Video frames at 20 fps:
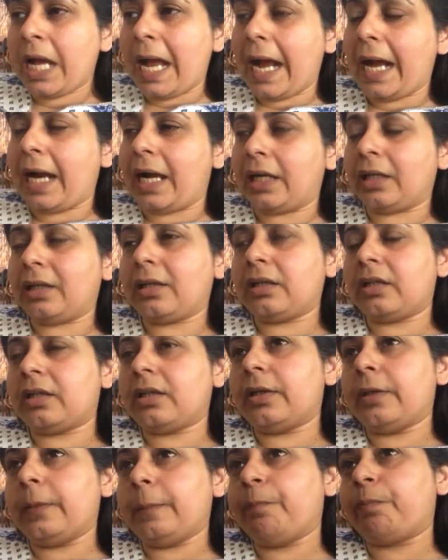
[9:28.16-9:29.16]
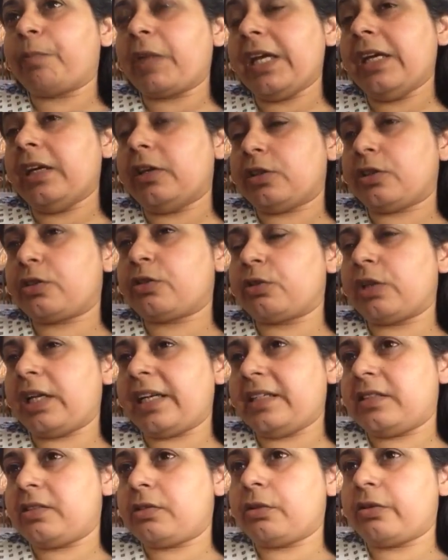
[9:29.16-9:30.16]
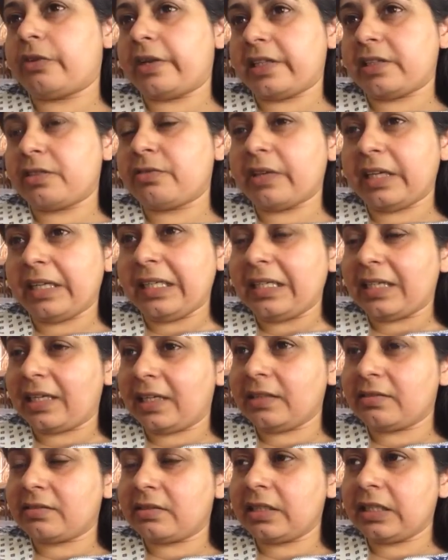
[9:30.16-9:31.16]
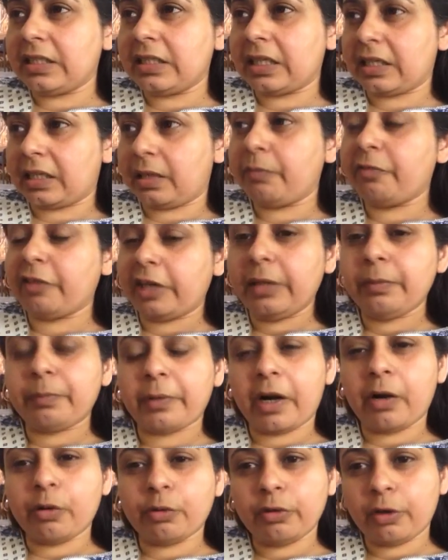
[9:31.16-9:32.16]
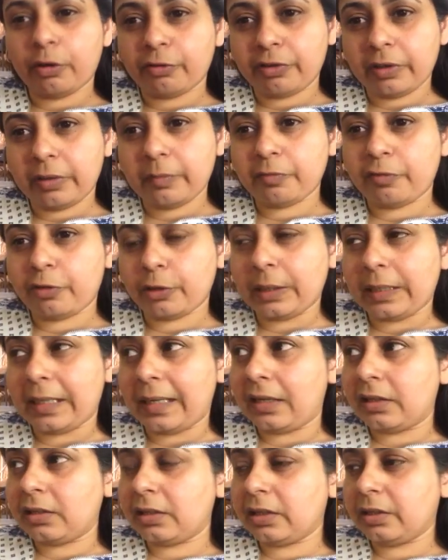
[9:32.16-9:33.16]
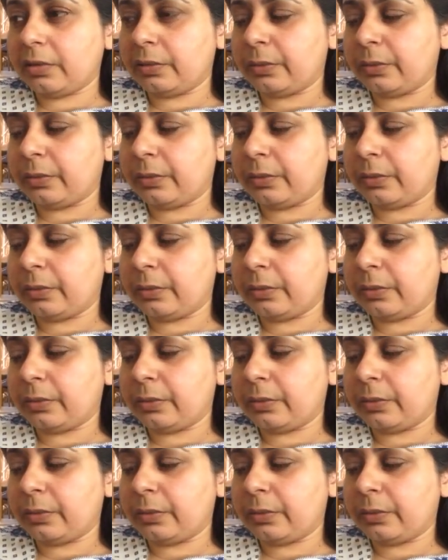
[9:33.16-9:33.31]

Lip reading: And he also likes to dress very nicely, and I'm very proud of him for that.